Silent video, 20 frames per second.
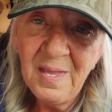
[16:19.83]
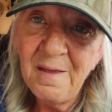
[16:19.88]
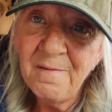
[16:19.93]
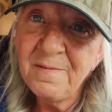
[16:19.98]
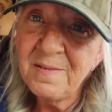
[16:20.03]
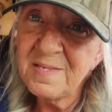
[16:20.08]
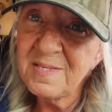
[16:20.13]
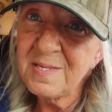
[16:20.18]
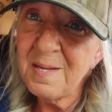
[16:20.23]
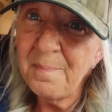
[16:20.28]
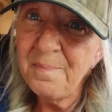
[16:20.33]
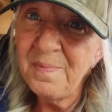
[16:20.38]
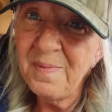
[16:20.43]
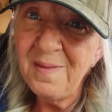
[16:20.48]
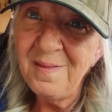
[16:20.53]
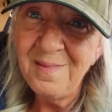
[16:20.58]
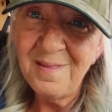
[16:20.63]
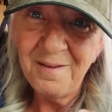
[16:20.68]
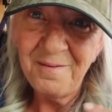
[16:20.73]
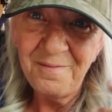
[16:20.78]
it's
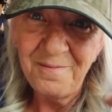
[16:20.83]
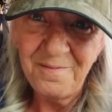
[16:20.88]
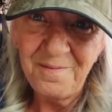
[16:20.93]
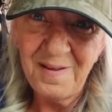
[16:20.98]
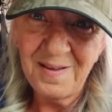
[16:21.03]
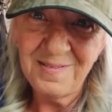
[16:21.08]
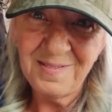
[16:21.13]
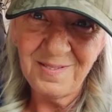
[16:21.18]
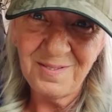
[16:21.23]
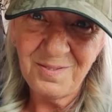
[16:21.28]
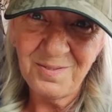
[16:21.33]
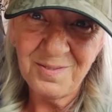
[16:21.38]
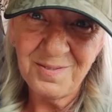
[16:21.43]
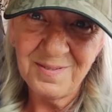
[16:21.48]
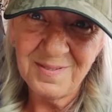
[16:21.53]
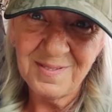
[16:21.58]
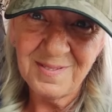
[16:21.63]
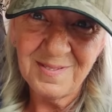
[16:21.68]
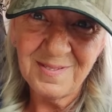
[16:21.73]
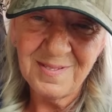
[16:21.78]
something that
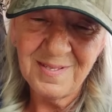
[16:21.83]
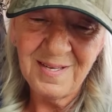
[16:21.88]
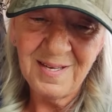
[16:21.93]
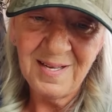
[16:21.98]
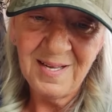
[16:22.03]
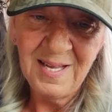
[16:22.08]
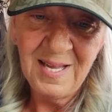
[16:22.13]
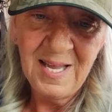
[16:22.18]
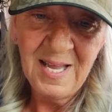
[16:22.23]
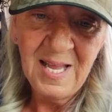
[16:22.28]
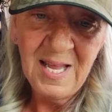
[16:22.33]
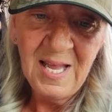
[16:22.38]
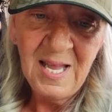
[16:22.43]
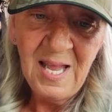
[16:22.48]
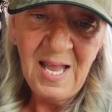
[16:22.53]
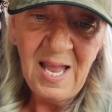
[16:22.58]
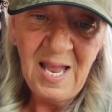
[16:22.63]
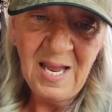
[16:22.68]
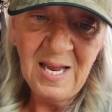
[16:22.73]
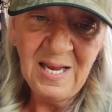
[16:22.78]
festers.
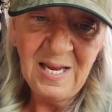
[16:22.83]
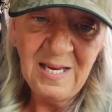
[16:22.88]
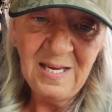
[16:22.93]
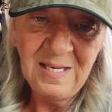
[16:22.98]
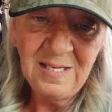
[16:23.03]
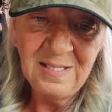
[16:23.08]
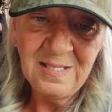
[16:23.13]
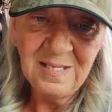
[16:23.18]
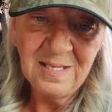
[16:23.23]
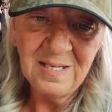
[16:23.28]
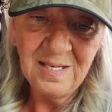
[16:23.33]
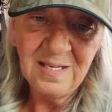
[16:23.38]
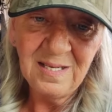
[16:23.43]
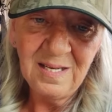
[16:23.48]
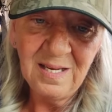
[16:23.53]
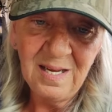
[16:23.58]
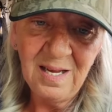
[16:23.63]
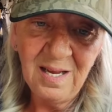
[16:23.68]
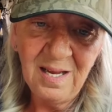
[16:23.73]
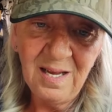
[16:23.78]
And
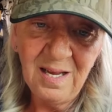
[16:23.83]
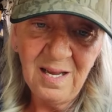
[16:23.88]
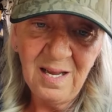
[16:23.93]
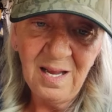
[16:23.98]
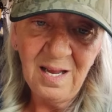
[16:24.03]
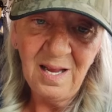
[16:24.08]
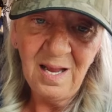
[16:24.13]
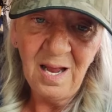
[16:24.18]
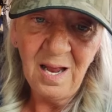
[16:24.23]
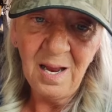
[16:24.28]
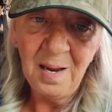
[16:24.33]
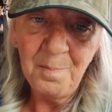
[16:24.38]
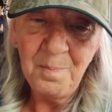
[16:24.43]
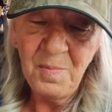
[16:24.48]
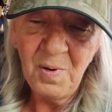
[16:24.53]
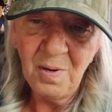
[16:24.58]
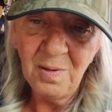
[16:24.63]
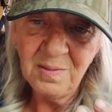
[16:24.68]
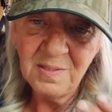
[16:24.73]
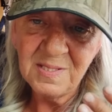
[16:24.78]

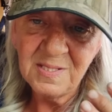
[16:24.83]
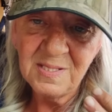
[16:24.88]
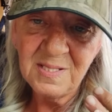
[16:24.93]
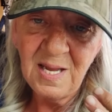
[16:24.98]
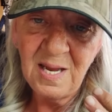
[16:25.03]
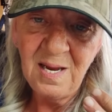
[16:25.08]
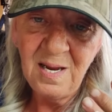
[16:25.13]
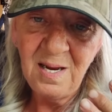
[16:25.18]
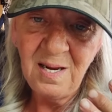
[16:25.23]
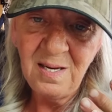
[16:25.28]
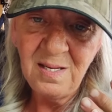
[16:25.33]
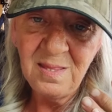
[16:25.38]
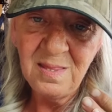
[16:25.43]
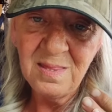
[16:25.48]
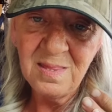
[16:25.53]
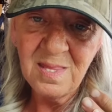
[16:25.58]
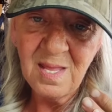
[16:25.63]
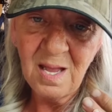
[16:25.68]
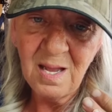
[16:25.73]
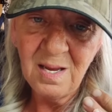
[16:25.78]
I'm not
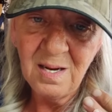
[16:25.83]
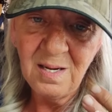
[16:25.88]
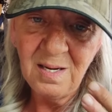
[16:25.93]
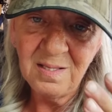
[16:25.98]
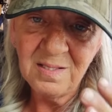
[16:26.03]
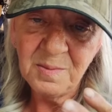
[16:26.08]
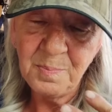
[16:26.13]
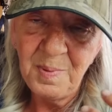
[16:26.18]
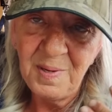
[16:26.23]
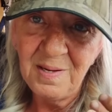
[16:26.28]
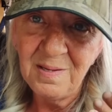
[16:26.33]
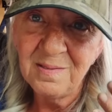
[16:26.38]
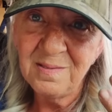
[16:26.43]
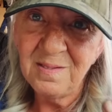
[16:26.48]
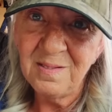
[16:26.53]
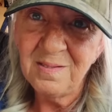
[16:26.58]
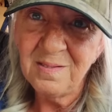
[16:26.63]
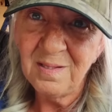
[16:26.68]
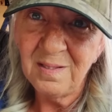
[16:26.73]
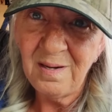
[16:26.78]
saying that it's because
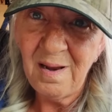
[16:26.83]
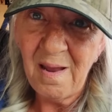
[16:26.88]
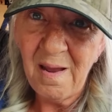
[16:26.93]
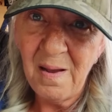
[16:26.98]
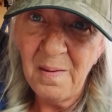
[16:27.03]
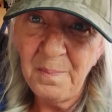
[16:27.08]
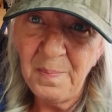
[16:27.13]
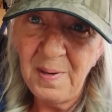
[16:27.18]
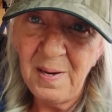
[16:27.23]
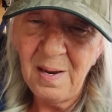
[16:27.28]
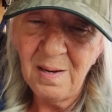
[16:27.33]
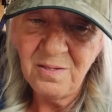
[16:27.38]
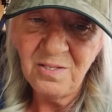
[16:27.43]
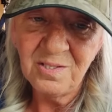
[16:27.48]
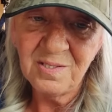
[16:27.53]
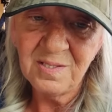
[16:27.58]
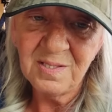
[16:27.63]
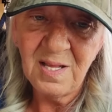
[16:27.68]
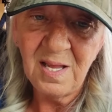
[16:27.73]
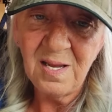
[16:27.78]
he's unhappy. I
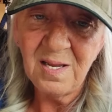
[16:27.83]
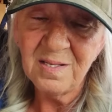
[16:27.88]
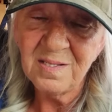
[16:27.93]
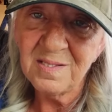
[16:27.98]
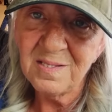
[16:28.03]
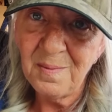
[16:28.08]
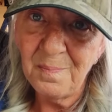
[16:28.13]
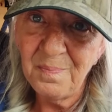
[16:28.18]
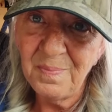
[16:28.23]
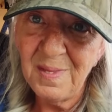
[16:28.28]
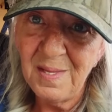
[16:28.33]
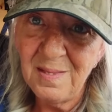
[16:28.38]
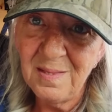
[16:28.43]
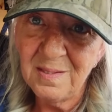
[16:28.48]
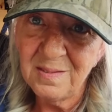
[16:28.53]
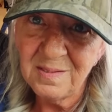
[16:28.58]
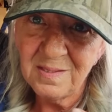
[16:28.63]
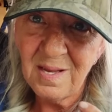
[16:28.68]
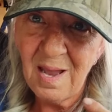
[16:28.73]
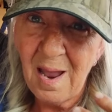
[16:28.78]
just think it's something
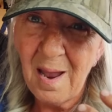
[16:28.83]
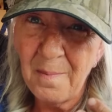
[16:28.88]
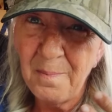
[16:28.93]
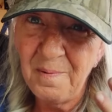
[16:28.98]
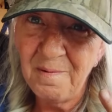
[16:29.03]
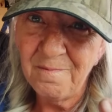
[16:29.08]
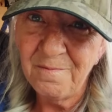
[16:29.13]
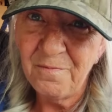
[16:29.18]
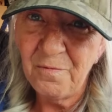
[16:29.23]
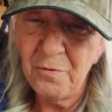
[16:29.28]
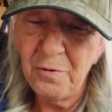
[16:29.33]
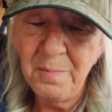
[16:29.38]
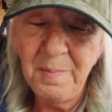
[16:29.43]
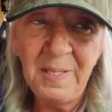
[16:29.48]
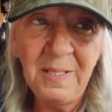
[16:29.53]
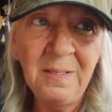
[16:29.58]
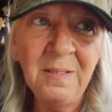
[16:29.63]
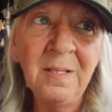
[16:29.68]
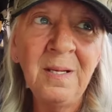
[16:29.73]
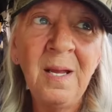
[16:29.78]
that's habit
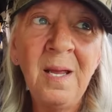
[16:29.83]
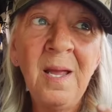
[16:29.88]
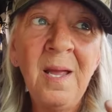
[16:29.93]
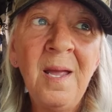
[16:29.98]
forming.